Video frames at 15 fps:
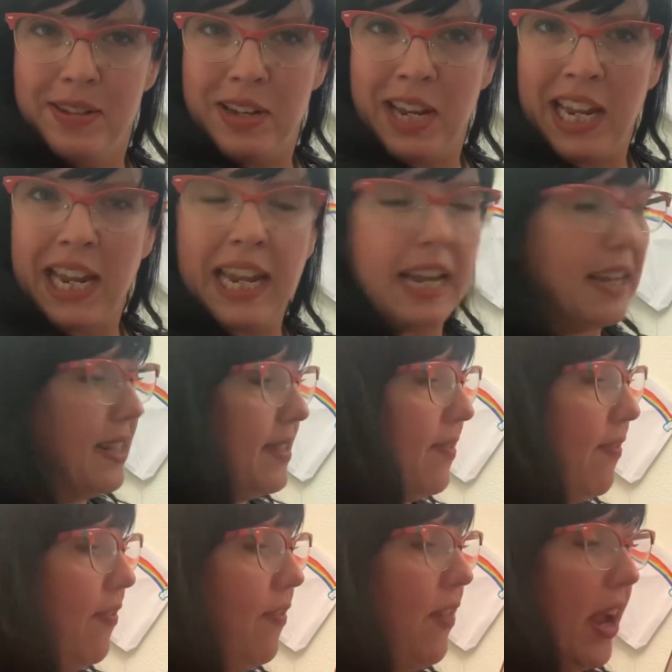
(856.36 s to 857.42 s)
He is
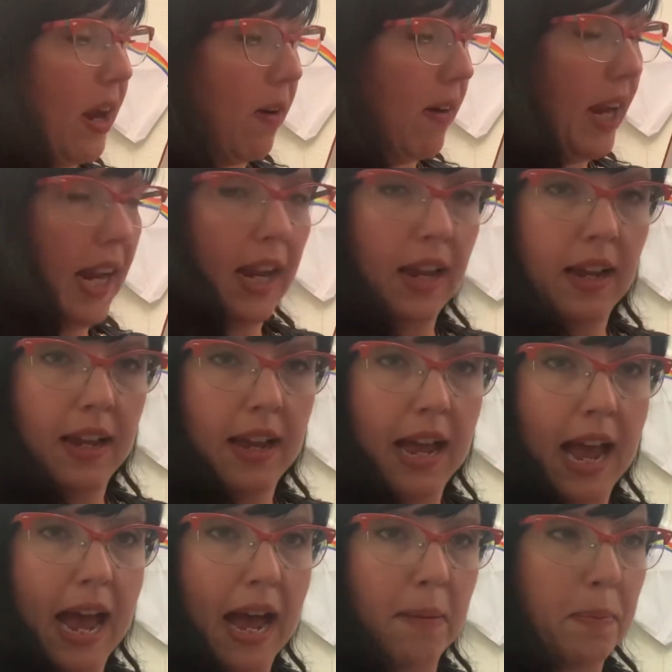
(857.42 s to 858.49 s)
very
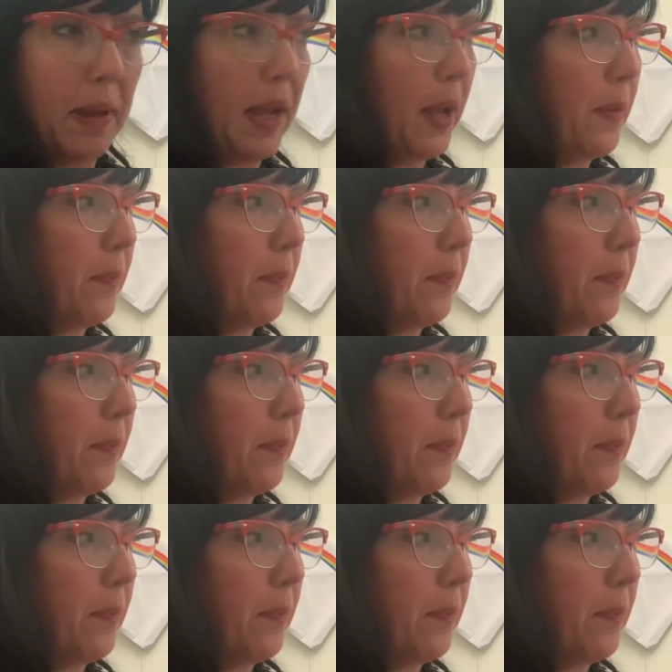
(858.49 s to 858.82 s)
happy.